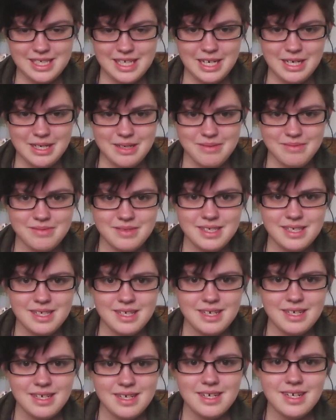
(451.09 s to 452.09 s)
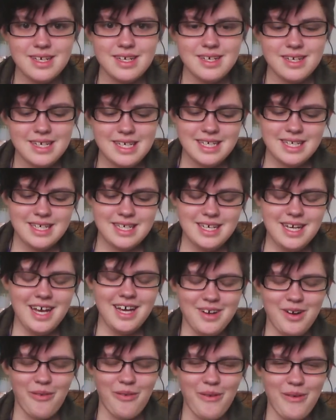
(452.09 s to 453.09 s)
know,
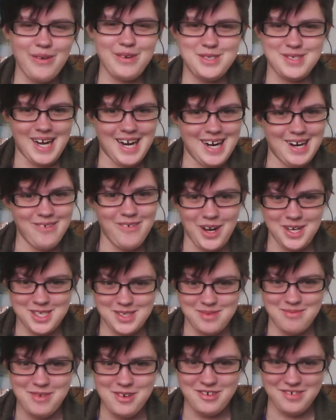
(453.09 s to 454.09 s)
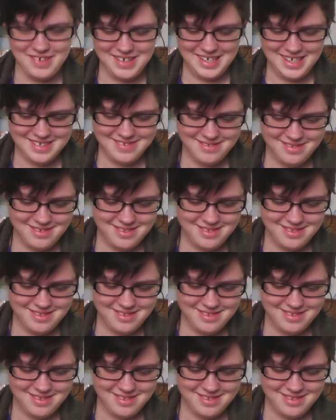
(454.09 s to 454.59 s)
we were trying to watch a movie.